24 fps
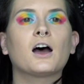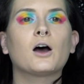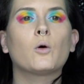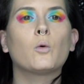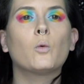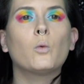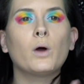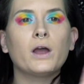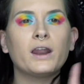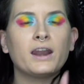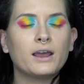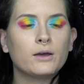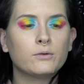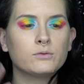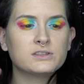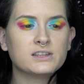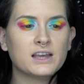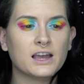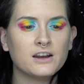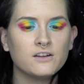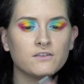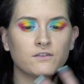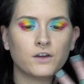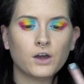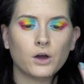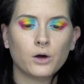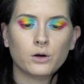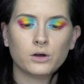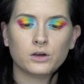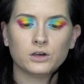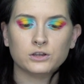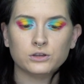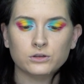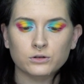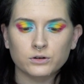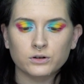when I was kind of
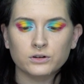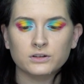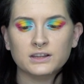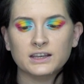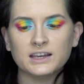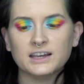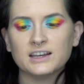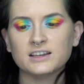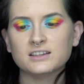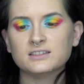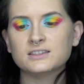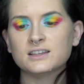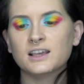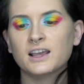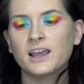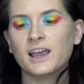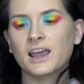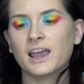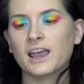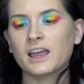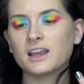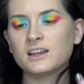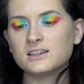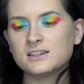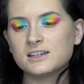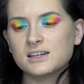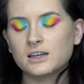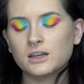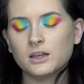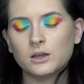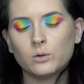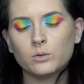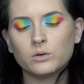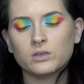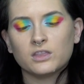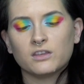going through this and
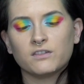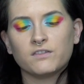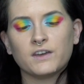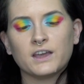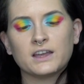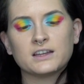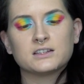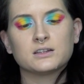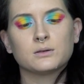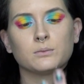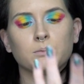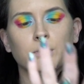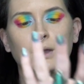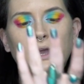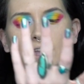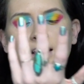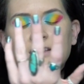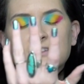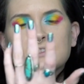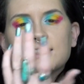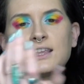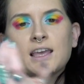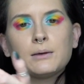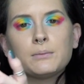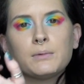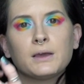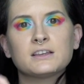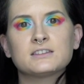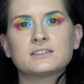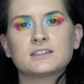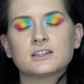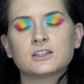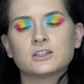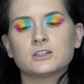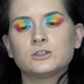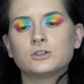dealing with the phantom pains, they
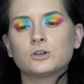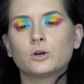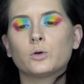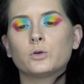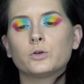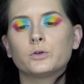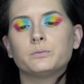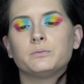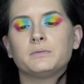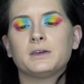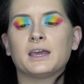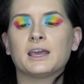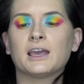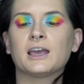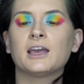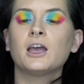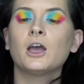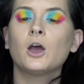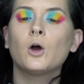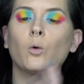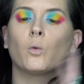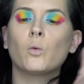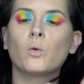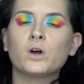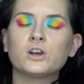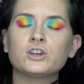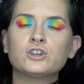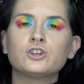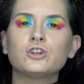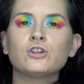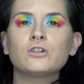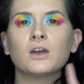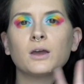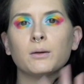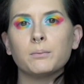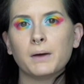basically told me once
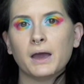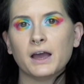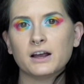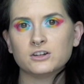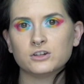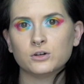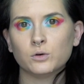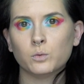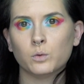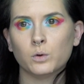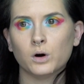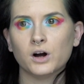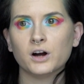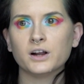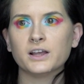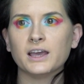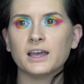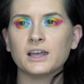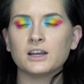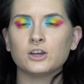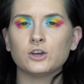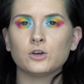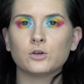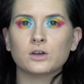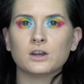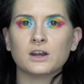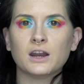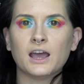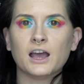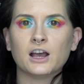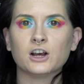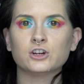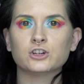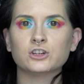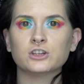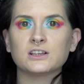you get back to work and you can
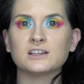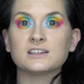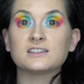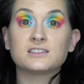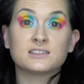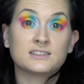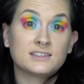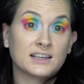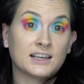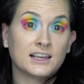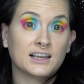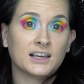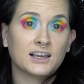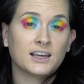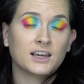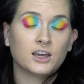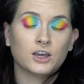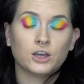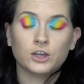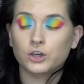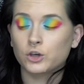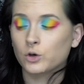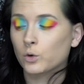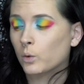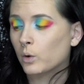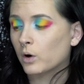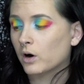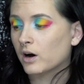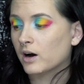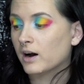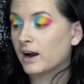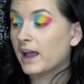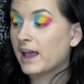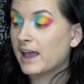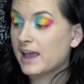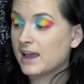actually see
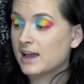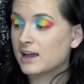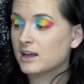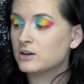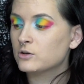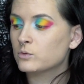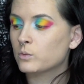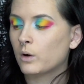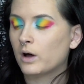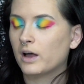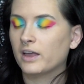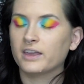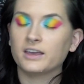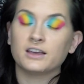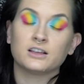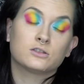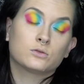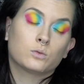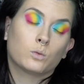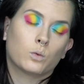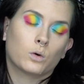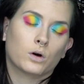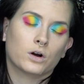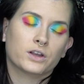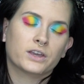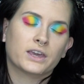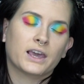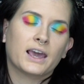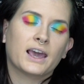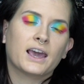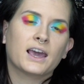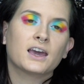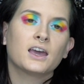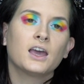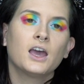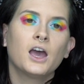your hand while it's
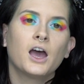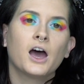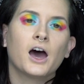working,